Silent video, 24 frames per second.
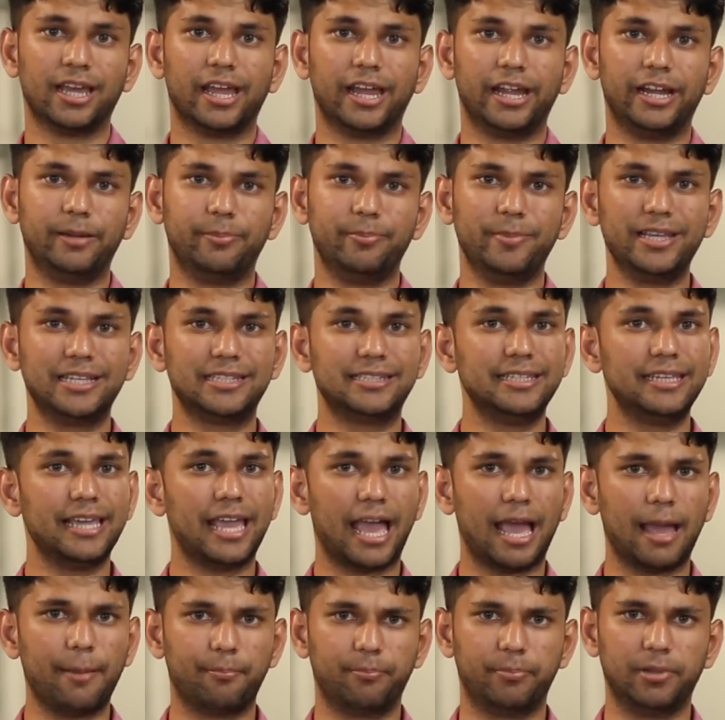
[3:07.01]
it makes the
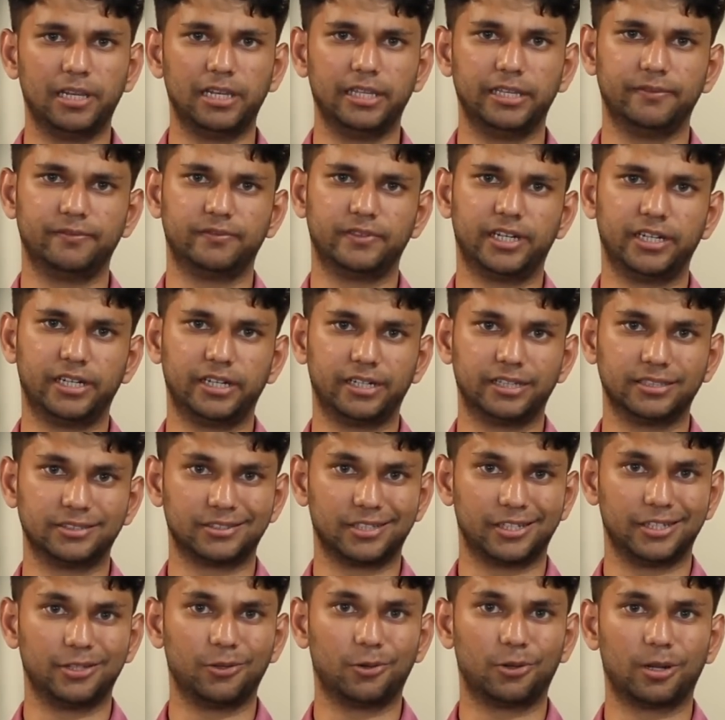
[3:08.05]
app believe that it
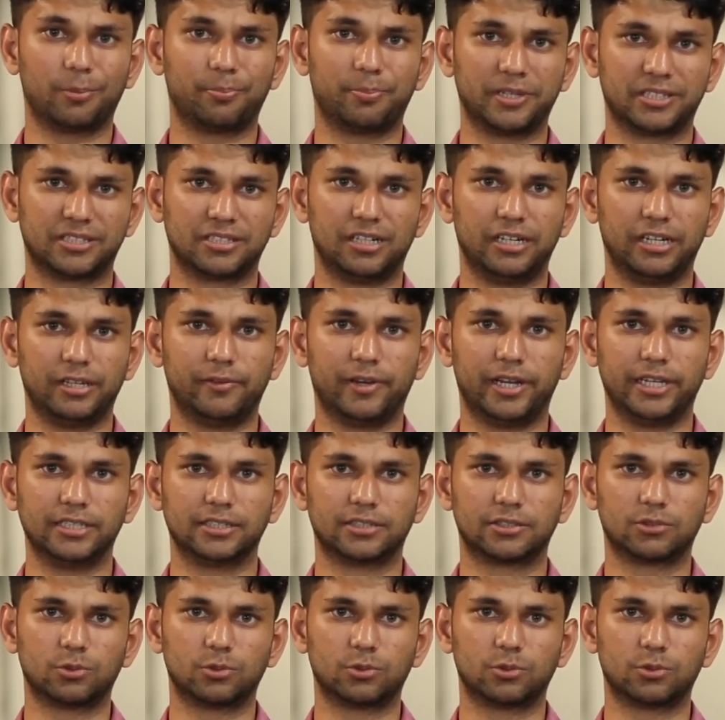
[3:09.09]
is running on a Pixel device.